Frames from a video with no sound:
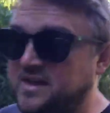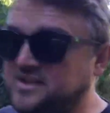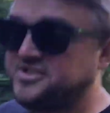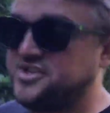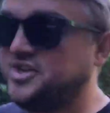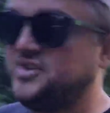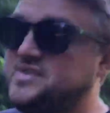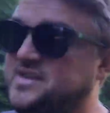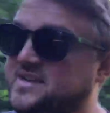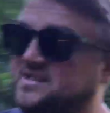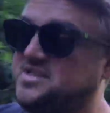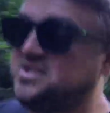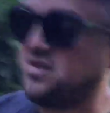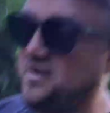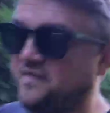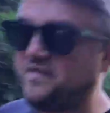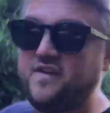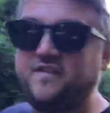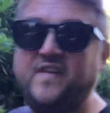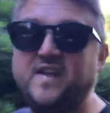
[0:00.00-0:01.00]
two senses of
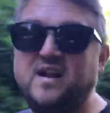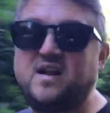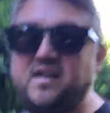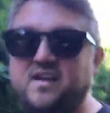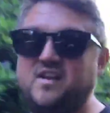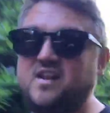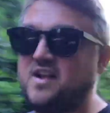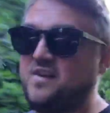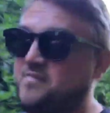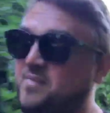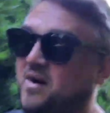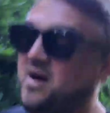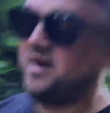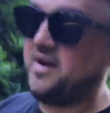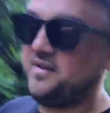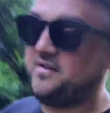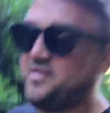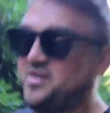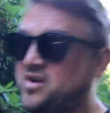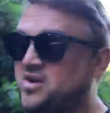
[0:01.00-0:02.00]
you feeling like you're left
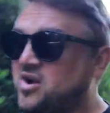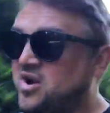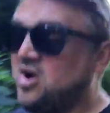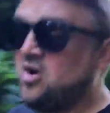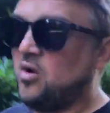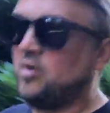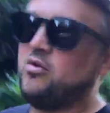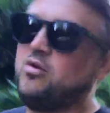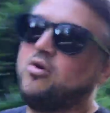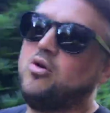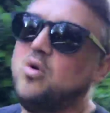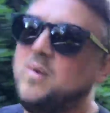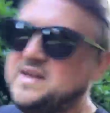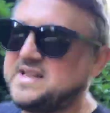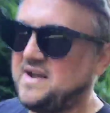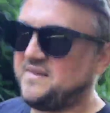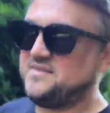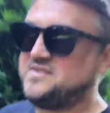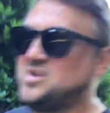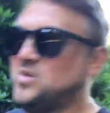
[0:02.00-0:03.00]
behind, or you're always
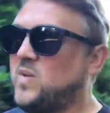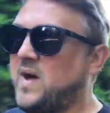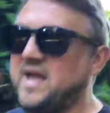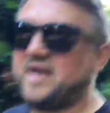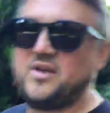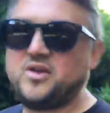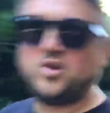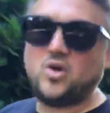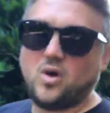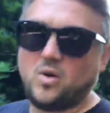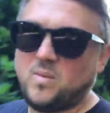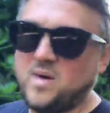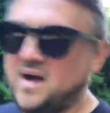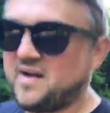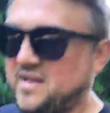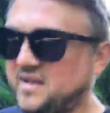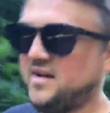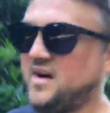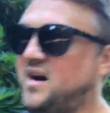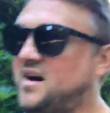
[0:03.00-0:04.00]
having to wait and you're not
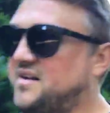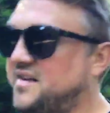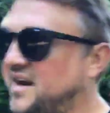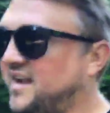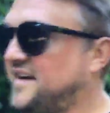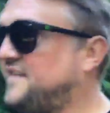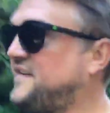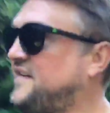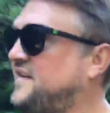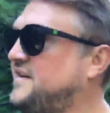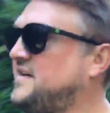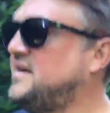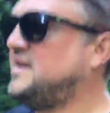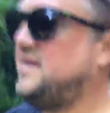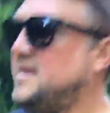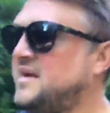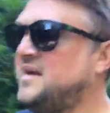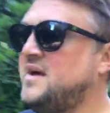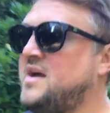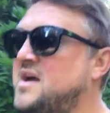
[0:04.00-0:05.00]
working hard enough.
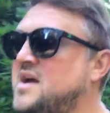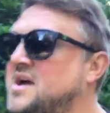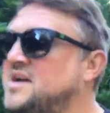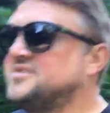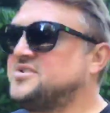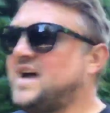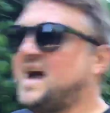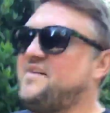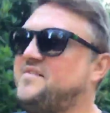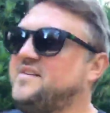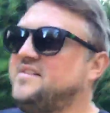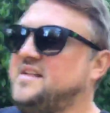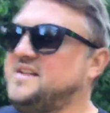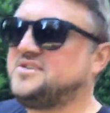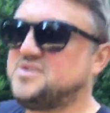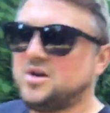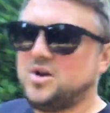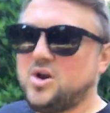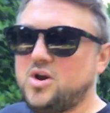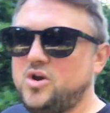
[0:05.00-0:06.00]
So having these
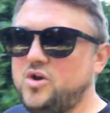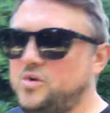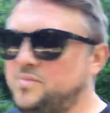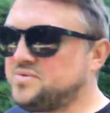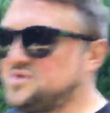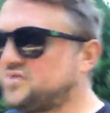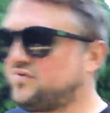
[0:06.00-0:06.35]
looped